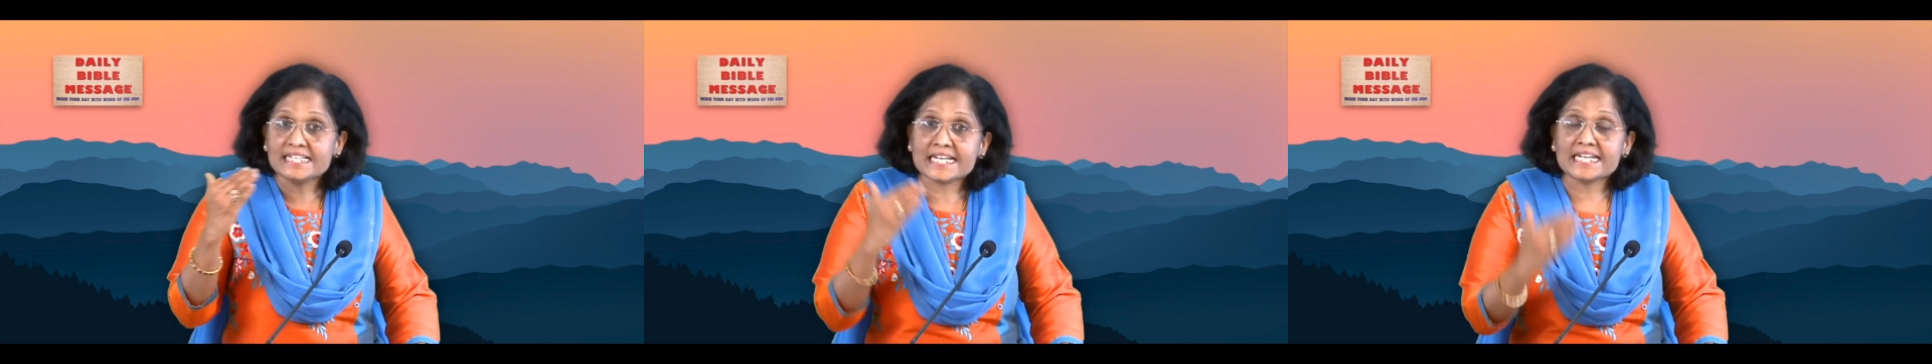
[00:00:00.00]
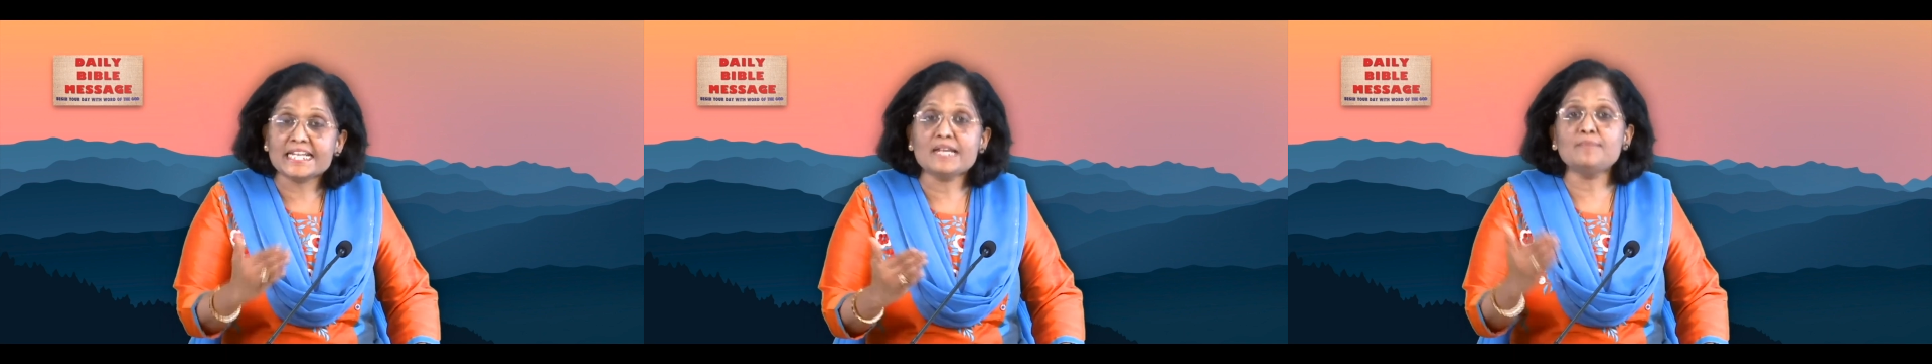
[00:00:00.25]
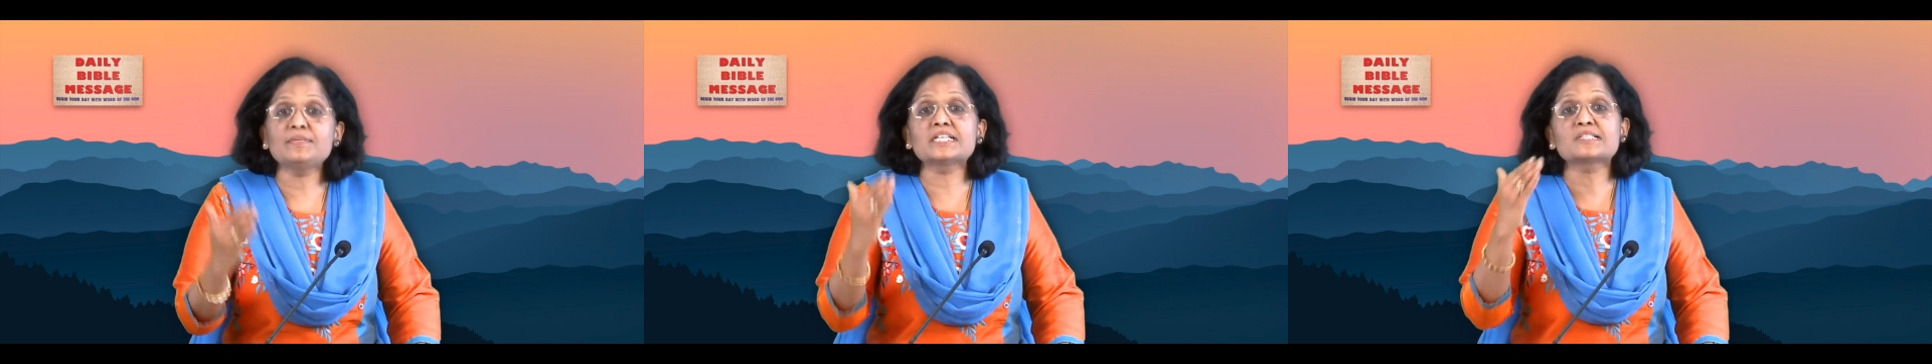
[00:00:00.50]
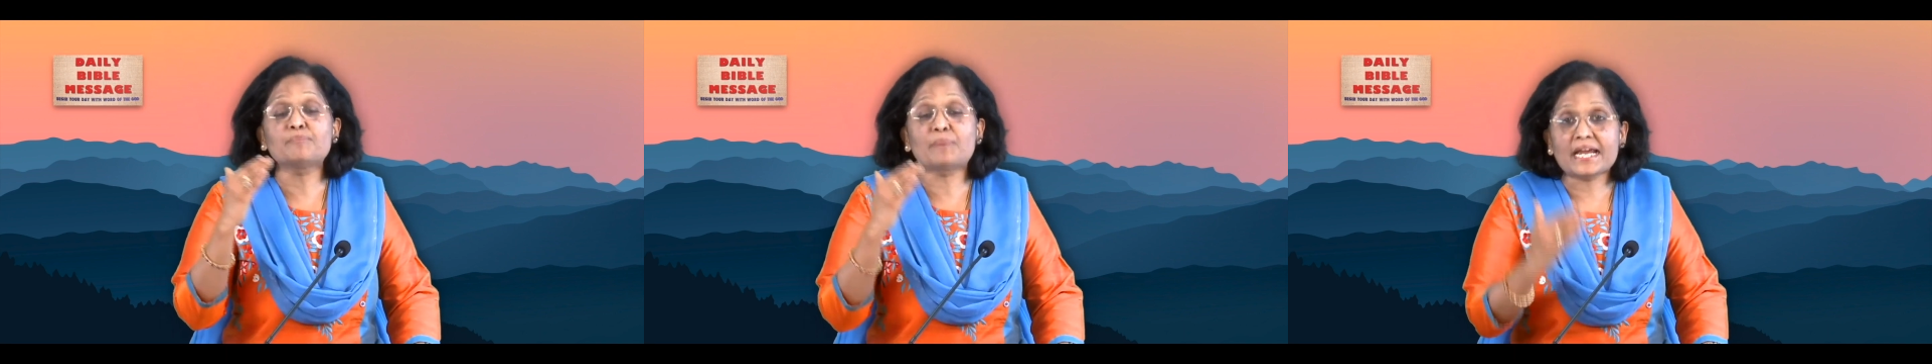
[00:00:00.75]
redeemed
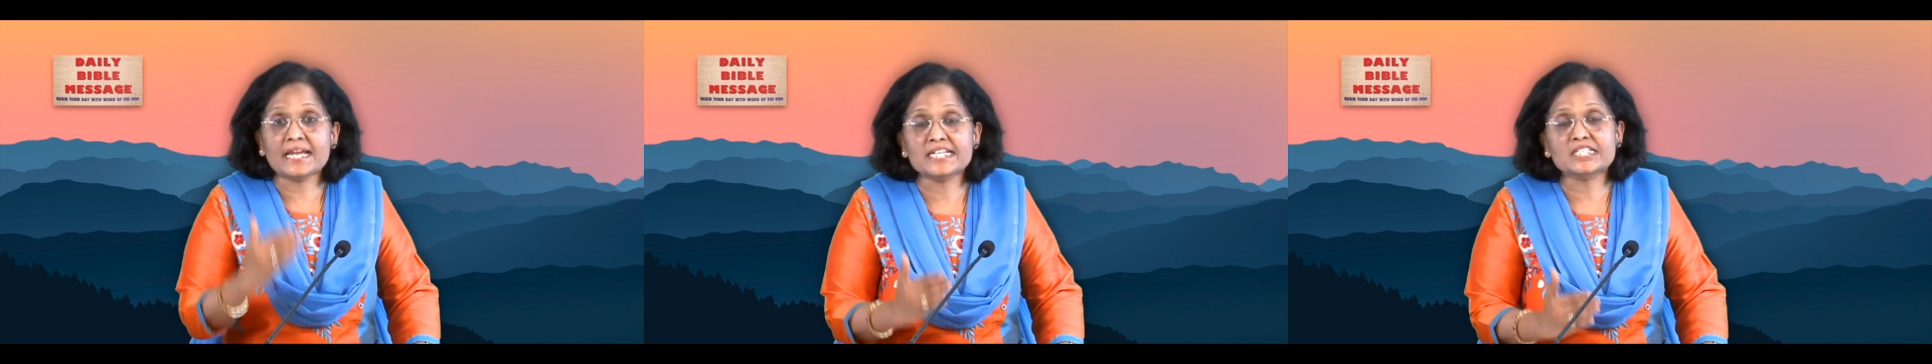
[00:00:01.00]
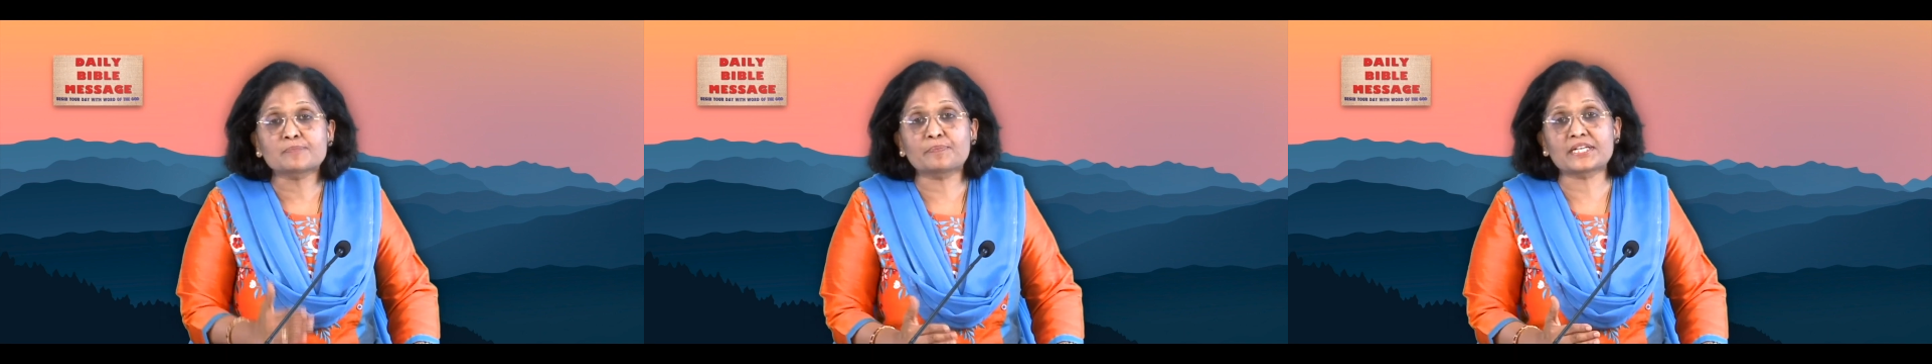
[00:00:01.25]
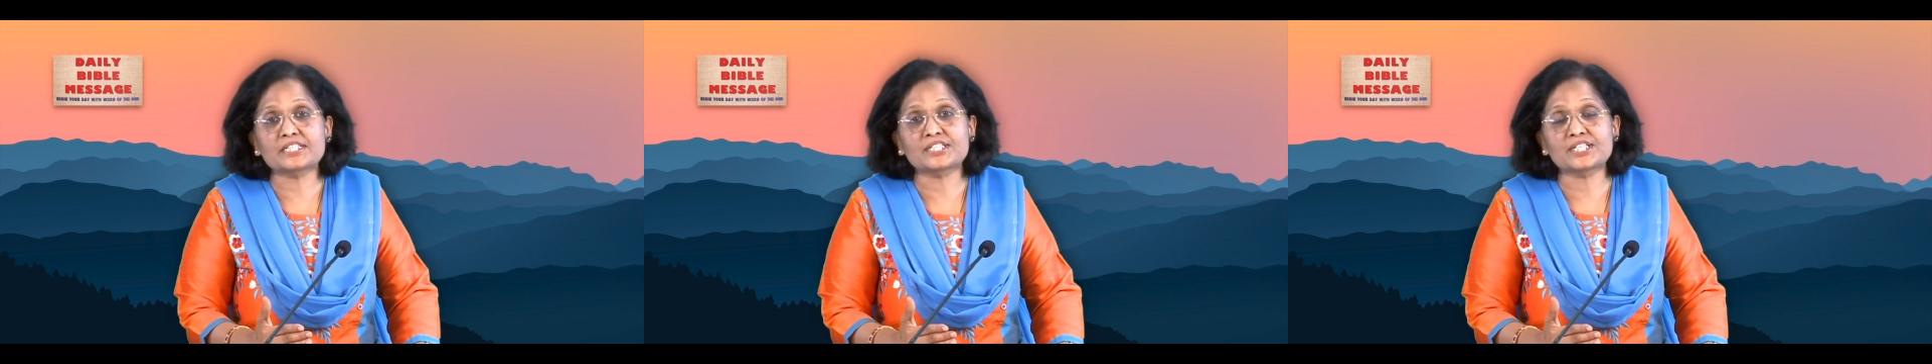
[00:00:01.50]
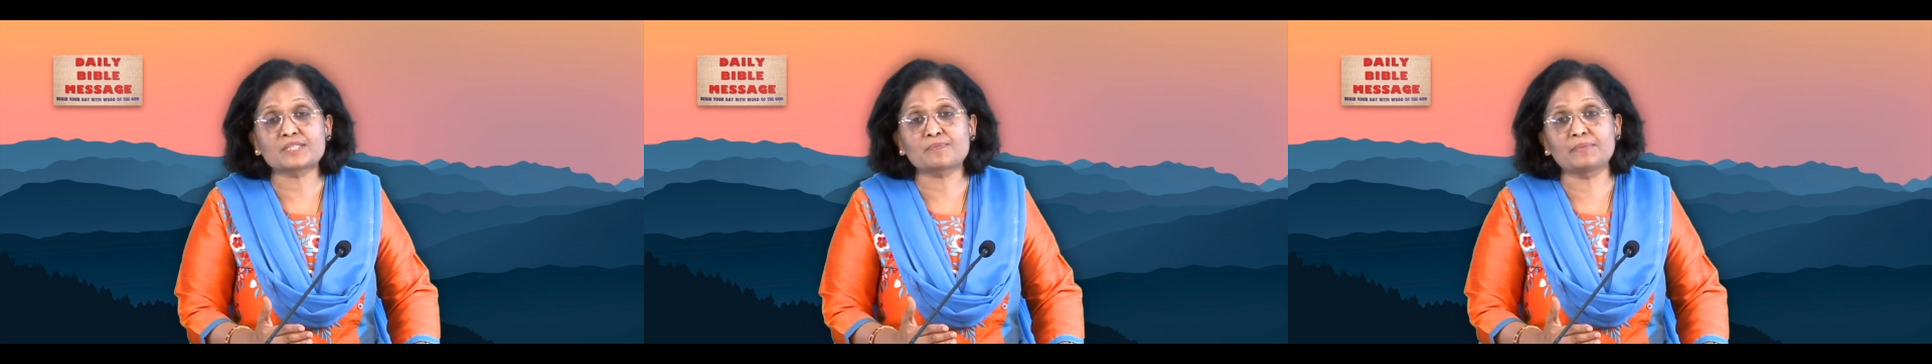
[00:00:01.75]
us by his
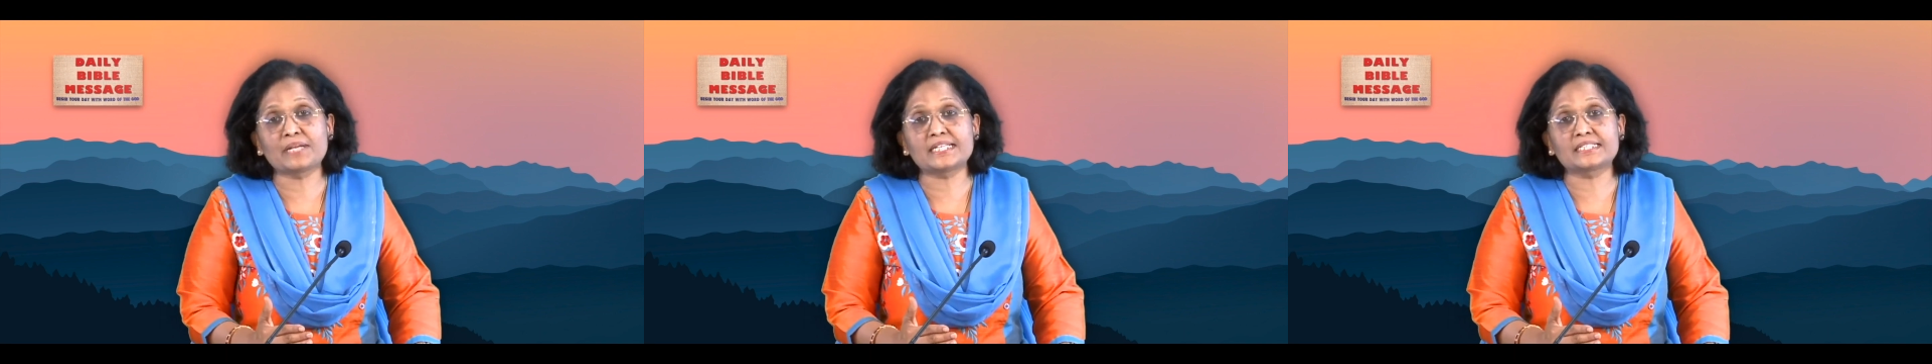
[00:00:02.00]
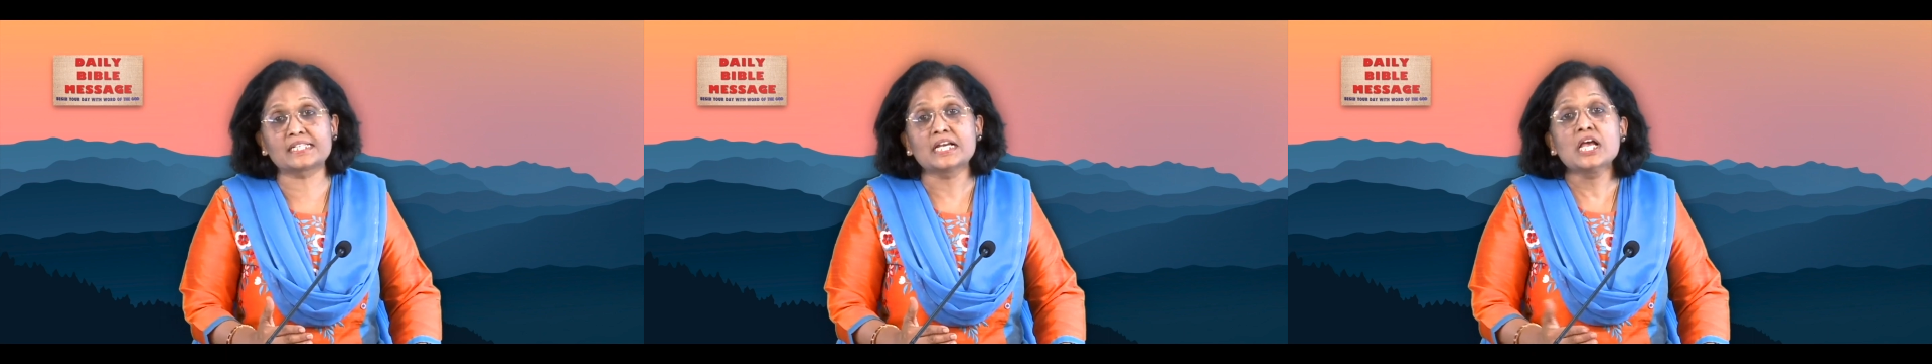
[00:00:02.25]
precious blood.